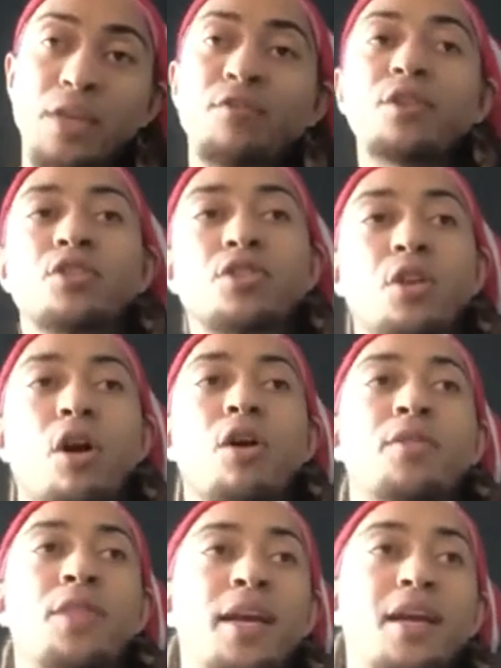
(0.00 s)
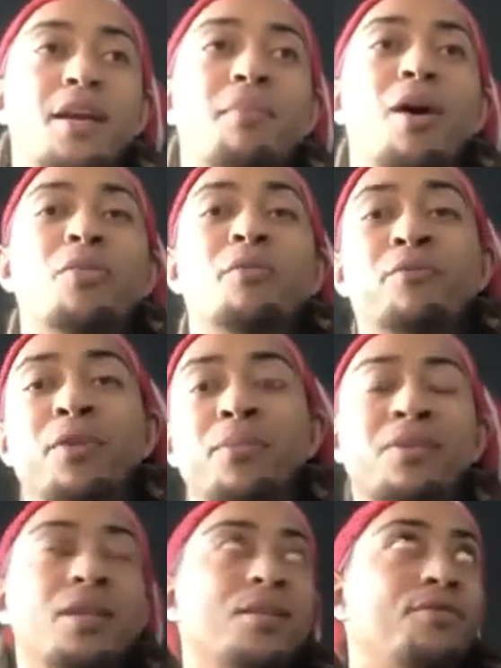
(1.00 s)
If you just start thinking about the flip,
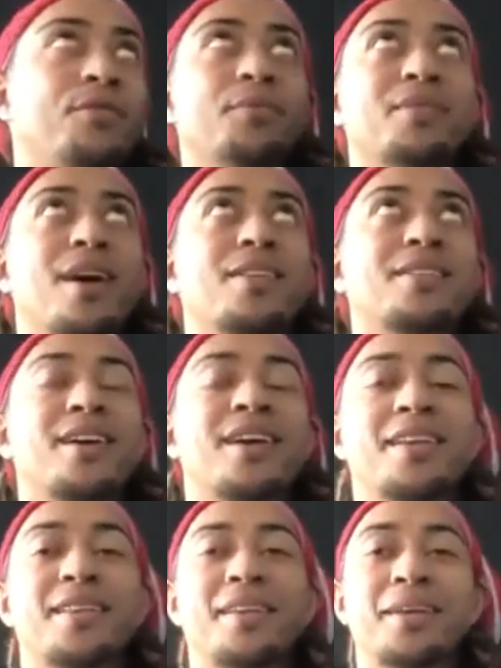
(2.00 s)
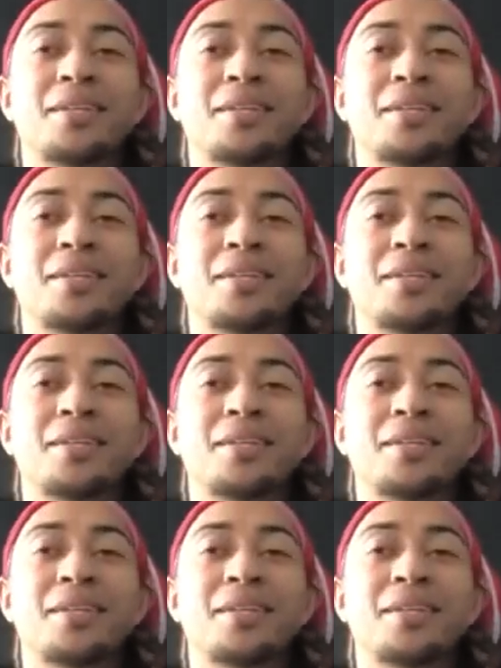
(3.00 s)
this flip sides to anything.